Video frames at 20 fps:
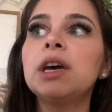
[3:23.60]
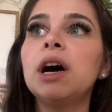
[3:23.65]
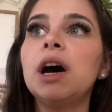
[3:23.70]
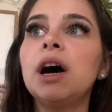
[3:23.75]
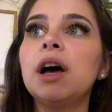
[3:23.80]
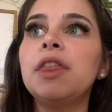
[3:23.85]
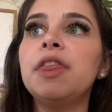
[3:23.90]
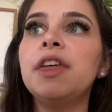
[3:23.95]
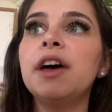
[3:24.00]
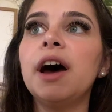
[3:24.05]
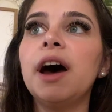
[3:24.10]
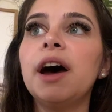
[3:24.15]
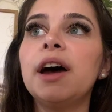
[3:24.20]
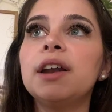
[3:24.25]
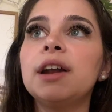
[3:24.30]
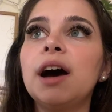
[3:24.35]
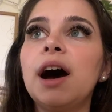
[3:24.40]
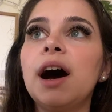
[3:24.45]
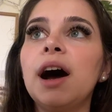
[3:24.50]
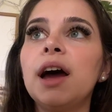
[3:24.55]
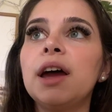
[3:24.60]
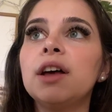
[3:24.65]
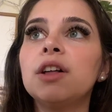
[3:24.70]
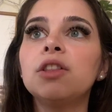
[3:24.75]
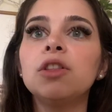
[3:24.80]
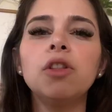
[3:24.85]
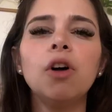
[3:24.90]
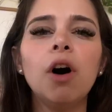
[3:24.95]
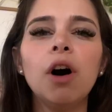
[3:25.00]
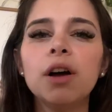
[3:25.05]
that I
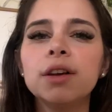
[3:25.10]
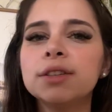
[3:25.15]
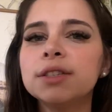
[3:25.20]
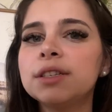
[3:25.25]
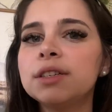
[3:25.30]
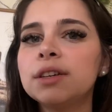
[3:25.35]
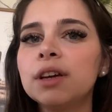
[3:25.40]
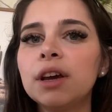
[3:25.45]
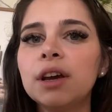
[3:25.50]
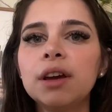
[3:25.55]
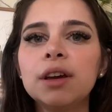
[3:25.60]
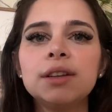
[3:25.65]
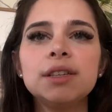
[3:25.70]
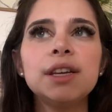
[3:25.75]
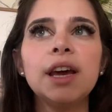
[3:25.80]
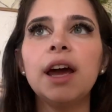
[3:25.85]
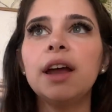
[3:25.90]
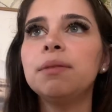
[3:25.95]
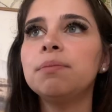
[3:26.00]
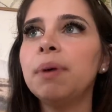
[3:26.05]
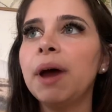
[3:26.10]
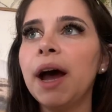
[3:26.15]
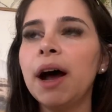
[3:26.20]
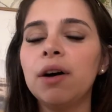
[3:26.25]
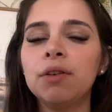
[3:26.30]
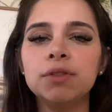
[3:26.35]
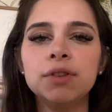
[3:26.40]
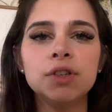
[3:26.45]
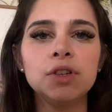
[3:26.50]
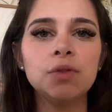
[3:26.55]
lost 10
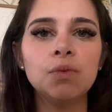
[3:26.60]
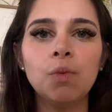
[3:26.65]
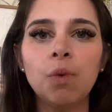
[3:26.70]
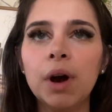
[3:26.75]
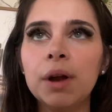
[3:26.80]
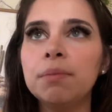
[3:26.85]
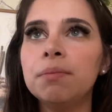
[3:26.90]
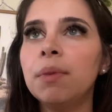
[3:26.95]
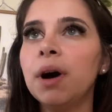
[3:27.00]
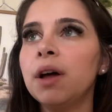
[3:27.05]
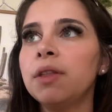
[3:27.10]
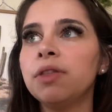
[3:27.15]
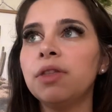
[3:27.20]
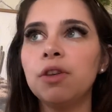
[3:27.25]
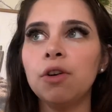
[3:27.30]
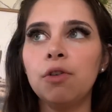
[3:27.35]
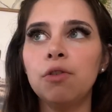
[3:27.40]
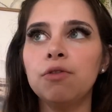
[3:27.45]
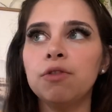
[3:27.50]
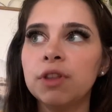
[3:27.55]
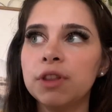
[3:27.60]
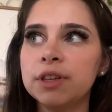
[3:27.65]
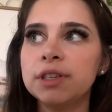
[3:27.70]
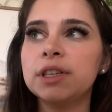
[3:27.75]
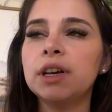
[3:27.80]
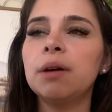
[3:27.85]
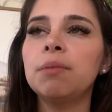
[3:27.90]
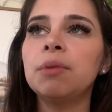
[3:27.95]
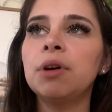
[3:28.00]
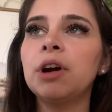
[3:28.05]
pounds in 1 month over the
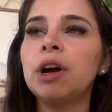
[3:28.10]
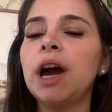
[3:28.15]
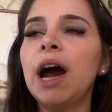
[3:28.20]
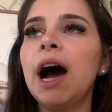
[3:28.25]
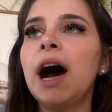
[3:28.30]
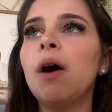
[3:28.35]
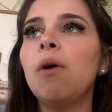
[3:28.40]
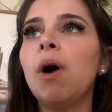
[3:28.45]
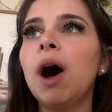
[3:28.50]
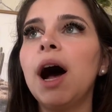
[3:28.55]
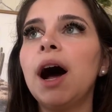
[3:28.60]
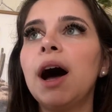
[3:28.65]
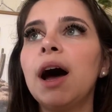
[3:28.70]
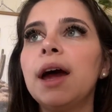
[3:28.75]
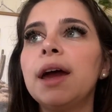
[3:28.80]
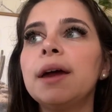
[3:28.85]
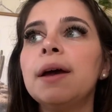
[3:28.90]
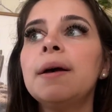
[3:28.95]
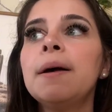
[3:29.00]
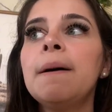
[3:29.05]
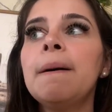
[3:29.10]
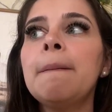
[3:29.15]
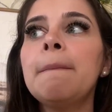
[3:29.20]
summer, how I